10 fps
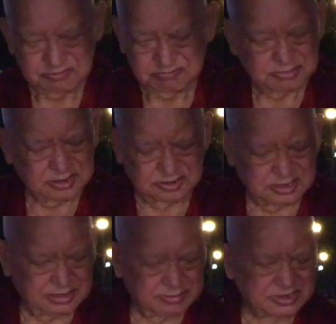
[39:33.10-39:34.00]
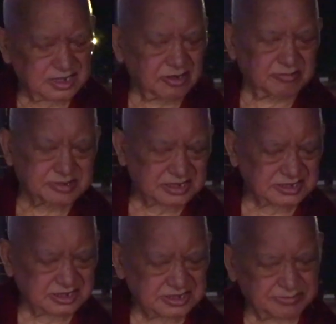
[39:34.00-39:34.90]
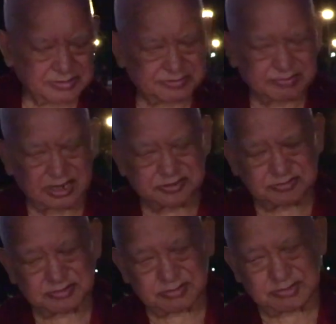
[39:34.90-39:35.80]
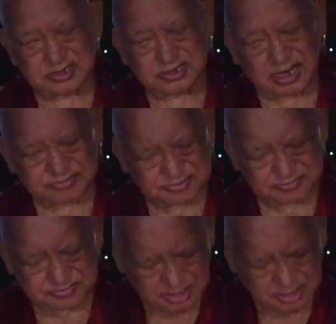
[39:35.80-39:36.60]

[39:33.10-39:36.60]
But never think of the sentient beings' pleasure, I mean suffering.